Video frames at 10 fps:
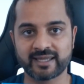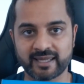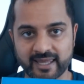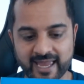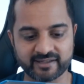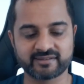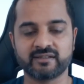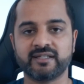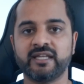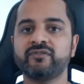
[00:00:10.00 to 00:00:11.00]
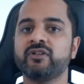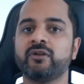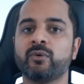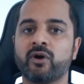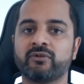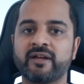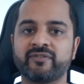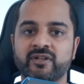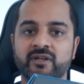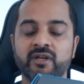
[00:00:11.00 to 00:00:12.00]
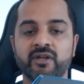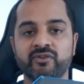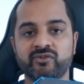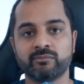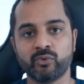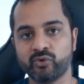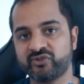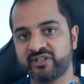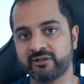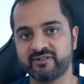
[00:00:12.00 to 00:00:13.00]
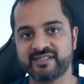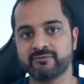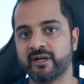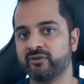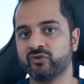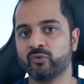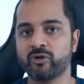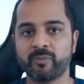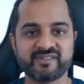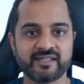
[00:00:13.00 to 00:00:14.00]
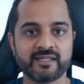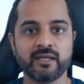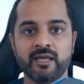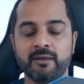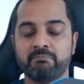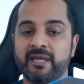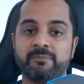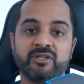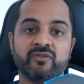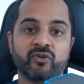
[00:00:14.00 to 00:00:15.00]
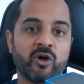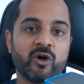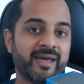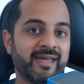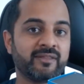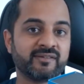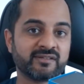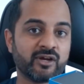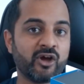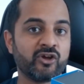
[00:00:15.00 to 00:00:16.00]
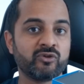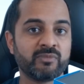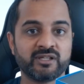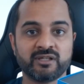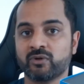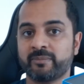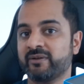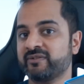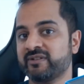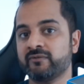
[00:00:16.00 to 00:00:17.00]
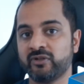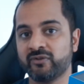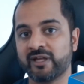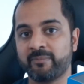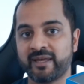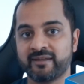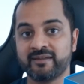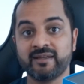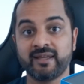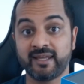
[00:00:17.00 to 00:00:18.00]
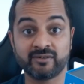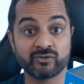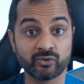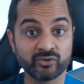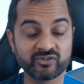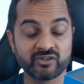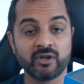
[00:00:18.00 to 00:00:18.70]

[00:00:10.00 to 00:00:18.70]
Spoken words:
excellent if you are after some more security around your property. Maybe you've got a pet that's at home and you want to be able to view that pet indoors.